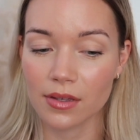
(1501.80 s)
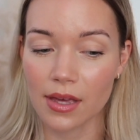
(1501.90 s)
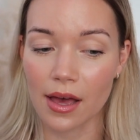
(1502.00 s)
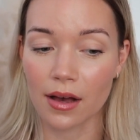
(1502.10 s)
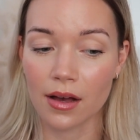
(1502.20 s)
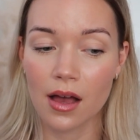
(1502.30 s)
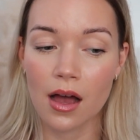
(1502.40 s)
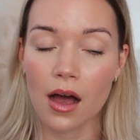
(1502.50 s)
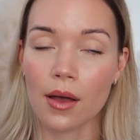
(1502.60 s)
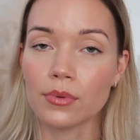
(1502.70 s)
yeah,
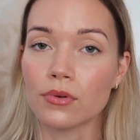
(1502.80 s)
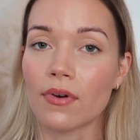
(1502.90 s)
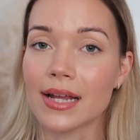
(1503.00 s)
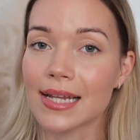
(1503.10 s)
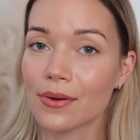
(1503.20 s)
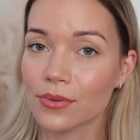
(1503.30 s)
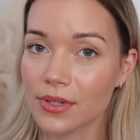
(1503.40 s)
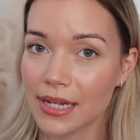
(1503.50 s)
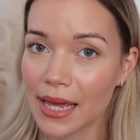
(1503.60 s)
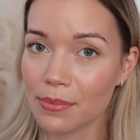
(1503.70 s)
I will write down all
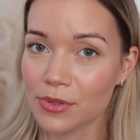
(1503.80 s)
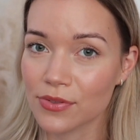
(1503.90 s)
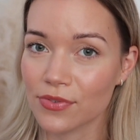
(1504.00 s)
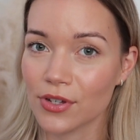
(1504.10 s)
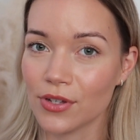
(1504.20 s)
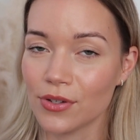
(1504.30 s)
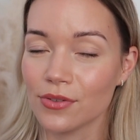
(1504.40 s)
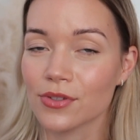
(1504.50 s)
the names for you